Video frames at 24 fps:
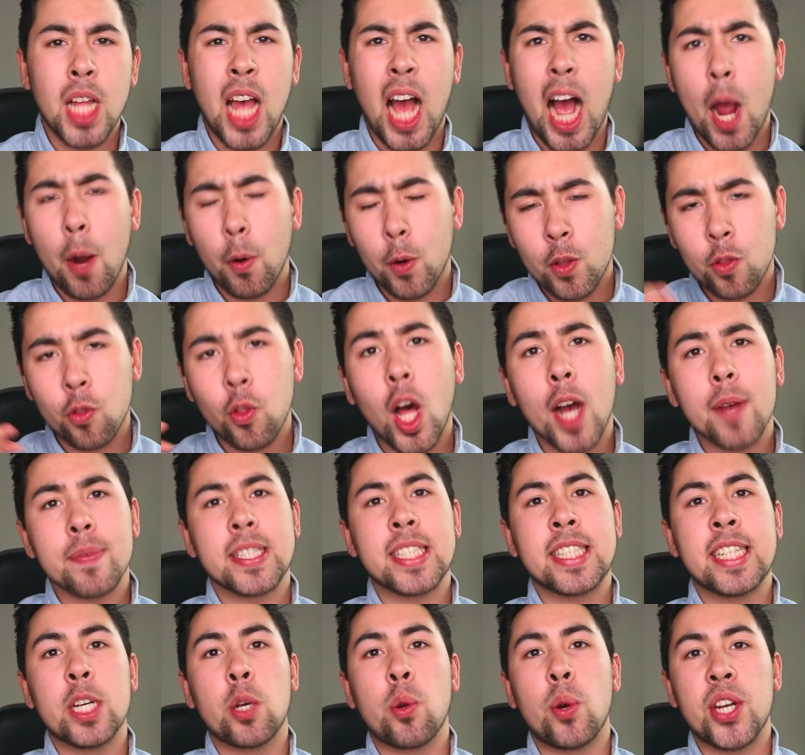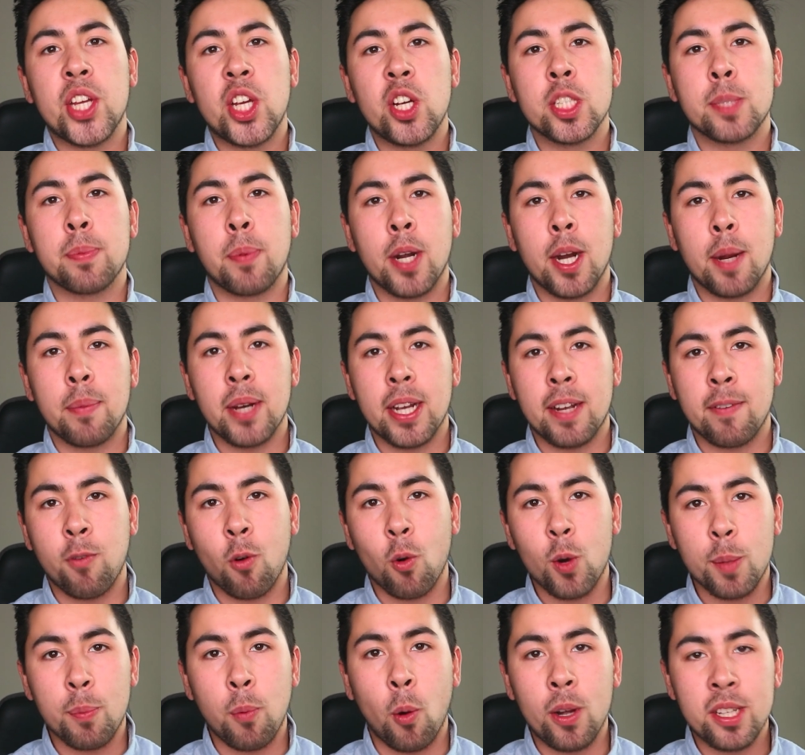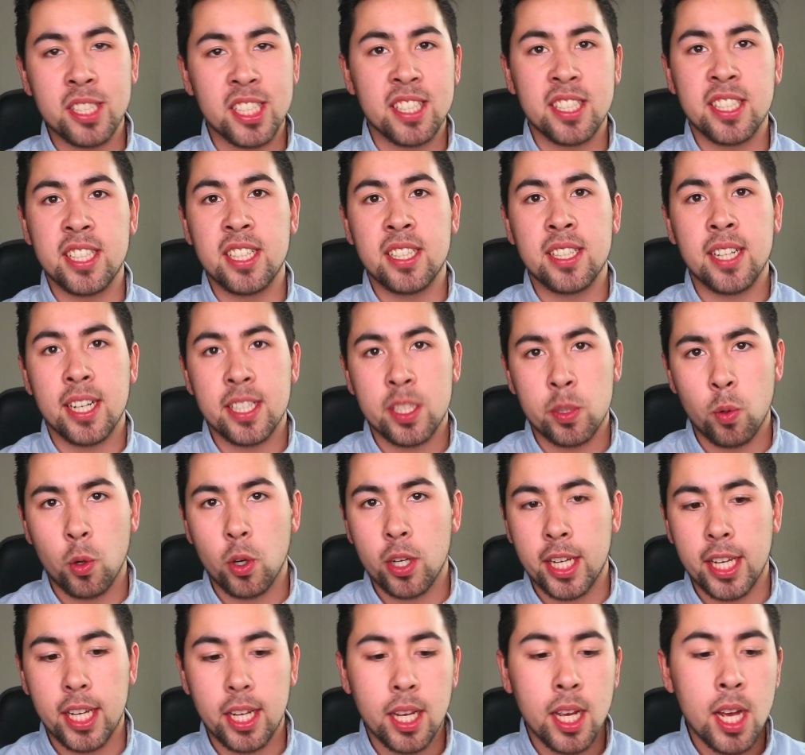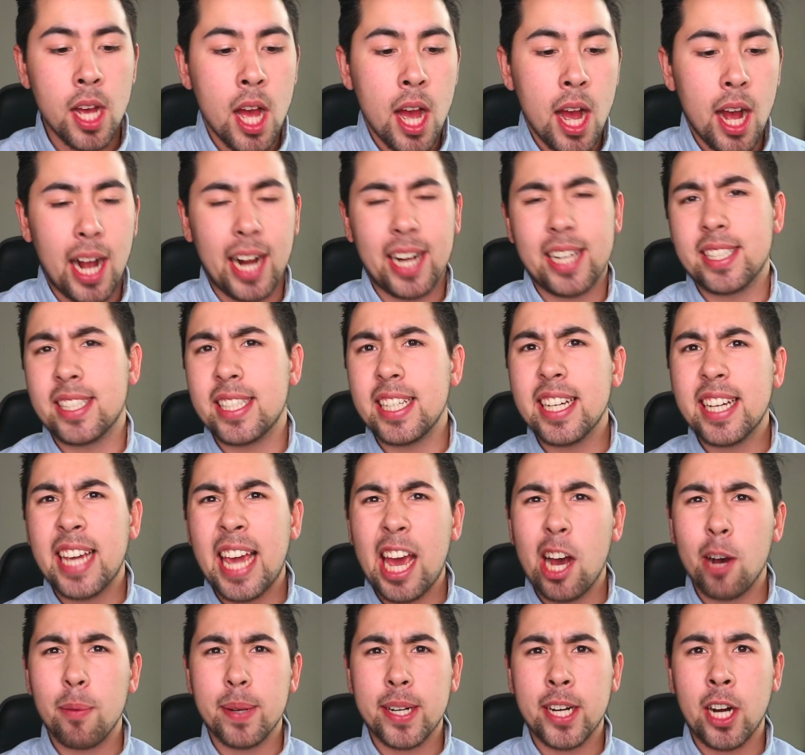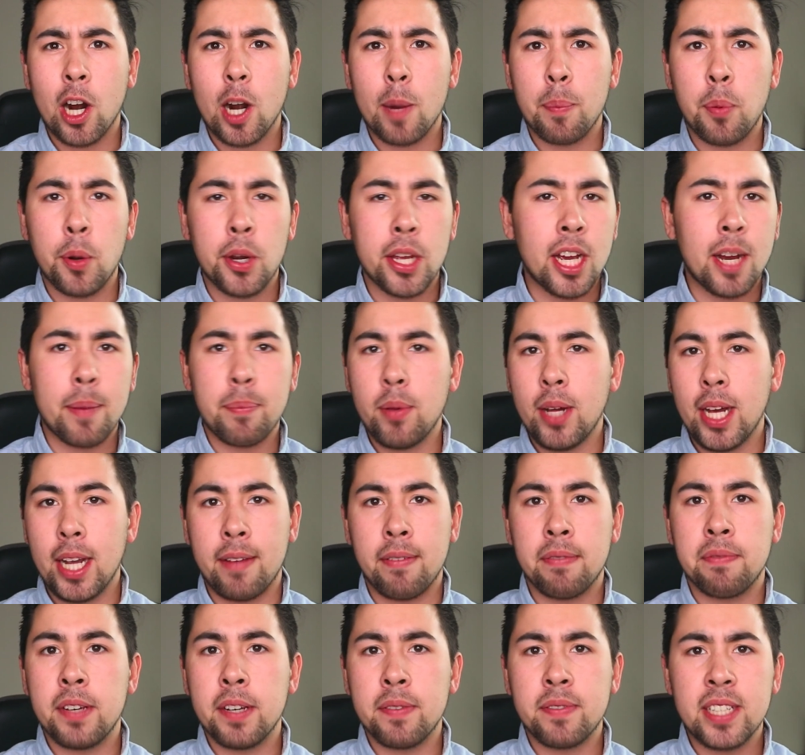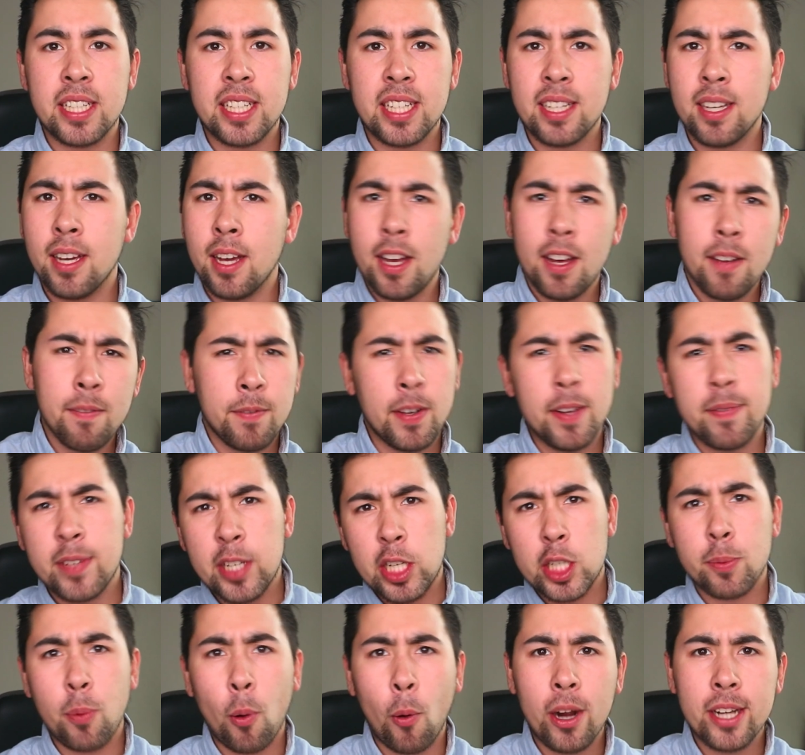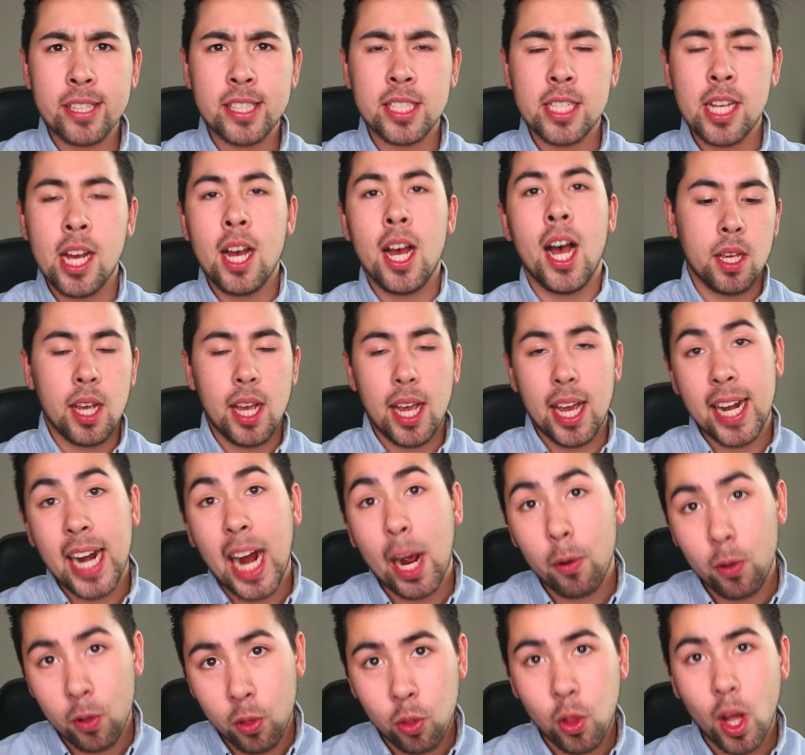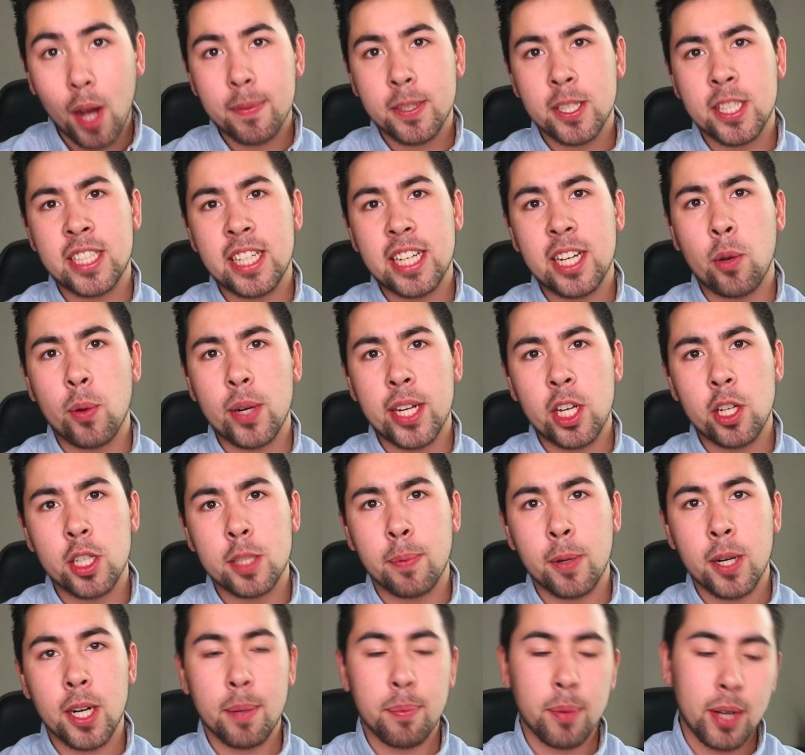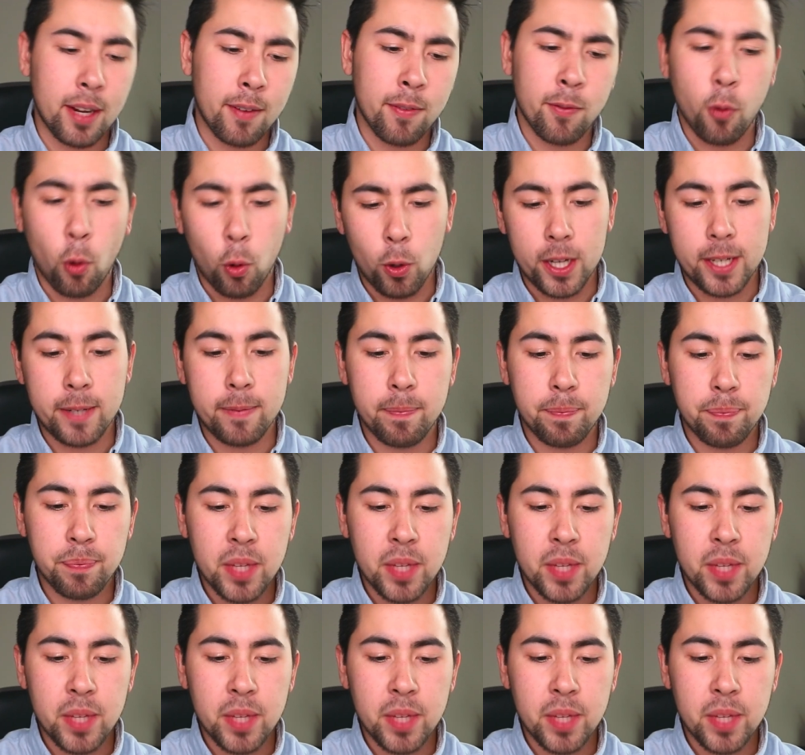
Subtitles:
I would love to see Quinn Hughes put up like 40 points this season as a rookie. I could see Makar putting up like 50-ish points. And I would love to see Quinn Hughes put up like 40.